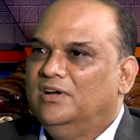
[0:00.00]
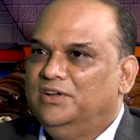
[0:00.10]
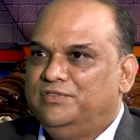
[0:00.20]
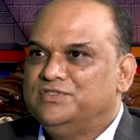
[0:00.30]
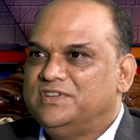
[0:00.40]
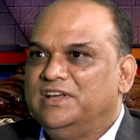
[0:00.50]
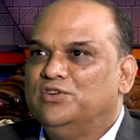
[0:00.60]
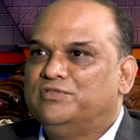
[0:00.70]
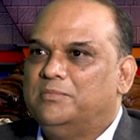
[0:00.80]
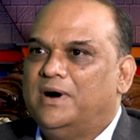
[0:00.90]
If you say
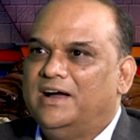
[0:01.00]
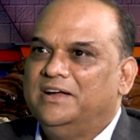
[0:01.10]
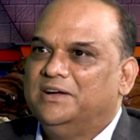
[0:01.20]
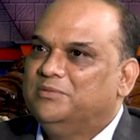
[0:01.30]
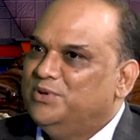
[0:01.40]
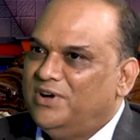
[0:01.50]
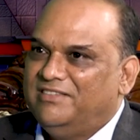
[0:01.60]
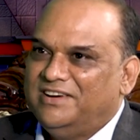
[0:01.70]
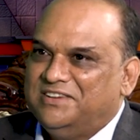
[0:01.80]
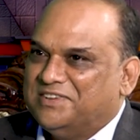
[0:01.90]
you're from IIM, you
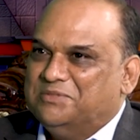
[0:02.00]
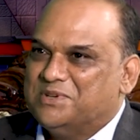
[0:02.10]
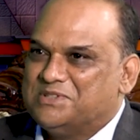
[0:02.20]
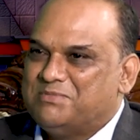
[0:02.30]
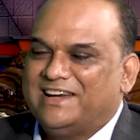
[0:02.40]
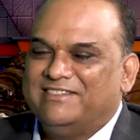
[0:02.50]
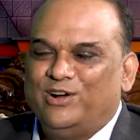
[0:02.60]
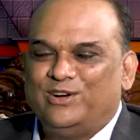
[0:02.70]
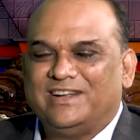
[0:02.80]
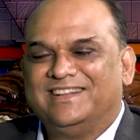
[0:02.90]
have a different perspective
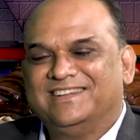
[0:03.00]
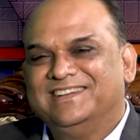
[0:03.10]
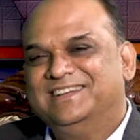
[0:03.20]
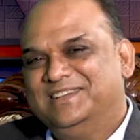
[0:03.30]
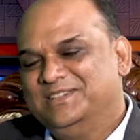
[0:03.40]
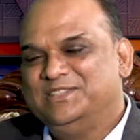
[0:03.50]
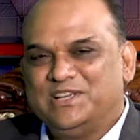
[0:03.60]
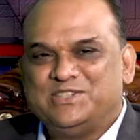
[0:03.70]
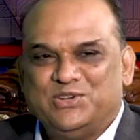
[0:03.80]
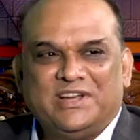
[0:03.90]
altogether.
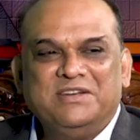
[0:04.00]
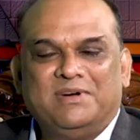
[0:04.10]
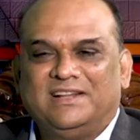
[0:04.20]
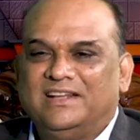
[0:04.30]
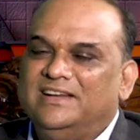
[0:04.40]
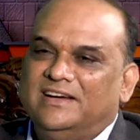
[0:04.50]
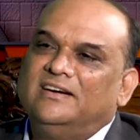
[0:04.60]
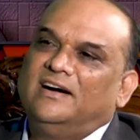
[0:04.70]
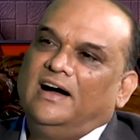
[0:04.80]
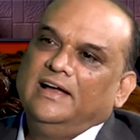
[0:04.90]
Just joking, but then
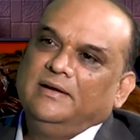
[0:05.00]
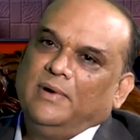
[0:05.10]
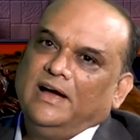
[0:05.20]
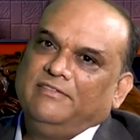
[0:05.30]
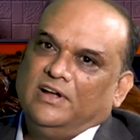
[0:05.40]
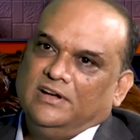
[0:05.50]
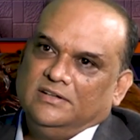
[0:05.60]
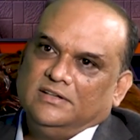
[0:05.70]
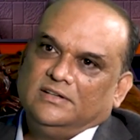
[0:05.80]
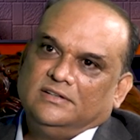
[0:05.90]
yeah, IIM I have
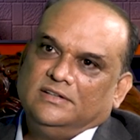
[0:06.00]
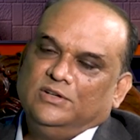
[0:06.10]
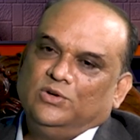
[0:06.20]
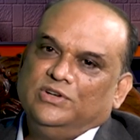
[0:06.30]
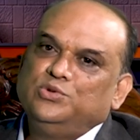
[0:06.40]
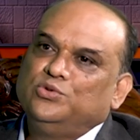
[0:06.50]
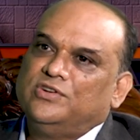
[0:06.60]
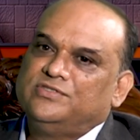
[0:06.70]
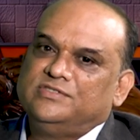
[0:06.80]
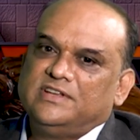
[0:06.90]
done, in
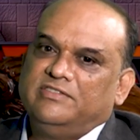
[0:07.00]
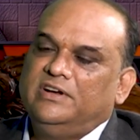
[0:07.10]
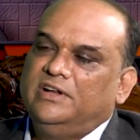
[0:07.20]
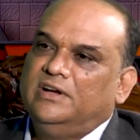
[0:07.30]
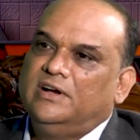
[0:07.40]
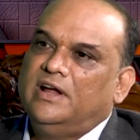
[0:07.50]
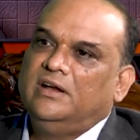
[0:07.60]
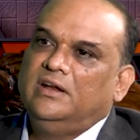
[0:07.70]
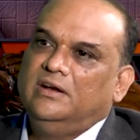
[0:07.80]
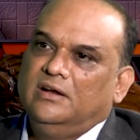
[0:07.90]
2017 and
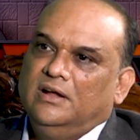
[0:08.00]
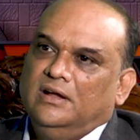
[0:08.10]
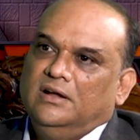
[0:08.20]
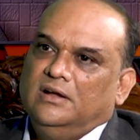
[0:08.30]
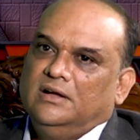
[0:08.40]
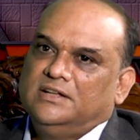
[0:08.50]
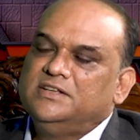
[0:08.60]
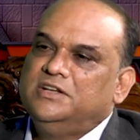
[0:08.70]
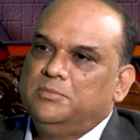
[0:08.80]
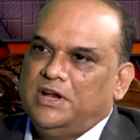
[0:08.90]
18, a
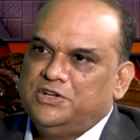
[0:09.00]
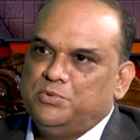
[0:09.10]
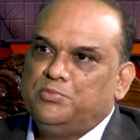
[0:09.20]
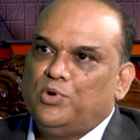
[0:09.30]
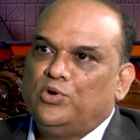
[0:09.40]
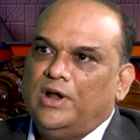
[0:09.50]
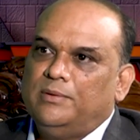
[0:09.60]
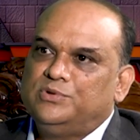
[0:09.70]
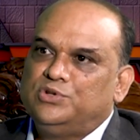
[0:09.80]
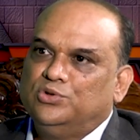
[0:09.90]
senior management
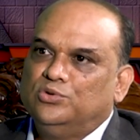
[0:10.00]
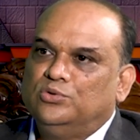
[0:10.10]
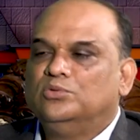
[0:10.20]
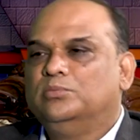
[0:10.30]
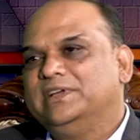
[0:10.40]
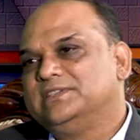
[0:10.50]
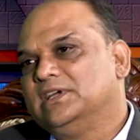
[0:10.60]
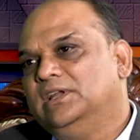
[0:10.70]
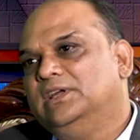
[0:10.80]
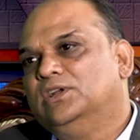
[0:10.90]
programs to
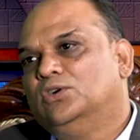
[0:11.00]
basically,